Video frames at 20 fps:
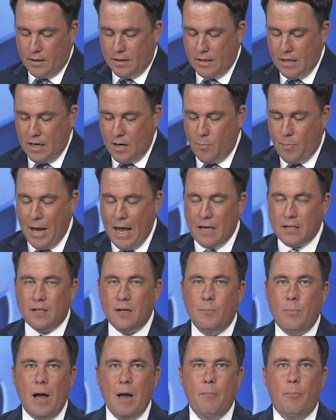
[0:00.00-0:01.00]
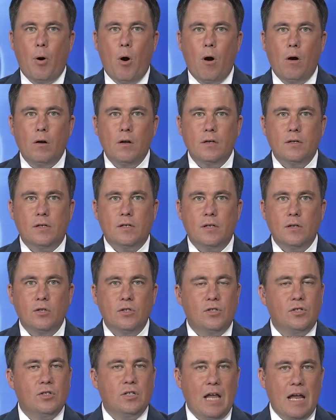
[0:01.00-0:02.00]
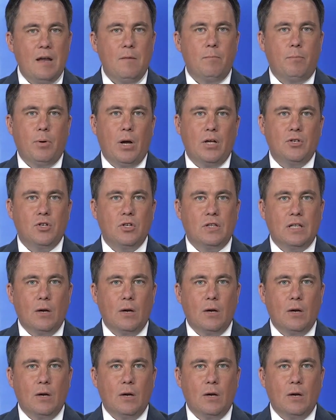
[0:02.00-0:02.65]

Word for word: Senate passed a bipartisan state budget